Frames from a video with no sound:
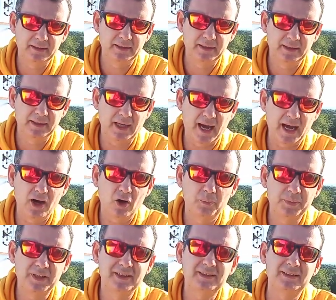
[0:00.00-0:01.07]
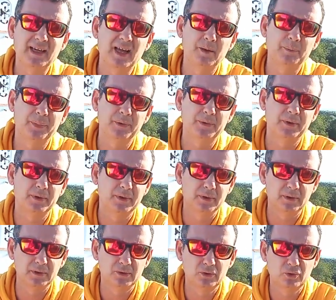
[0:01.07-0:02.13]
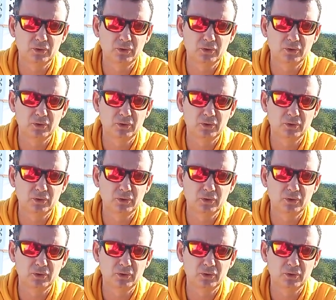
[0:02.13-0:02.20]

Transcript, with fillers: uh, I hope this help uh,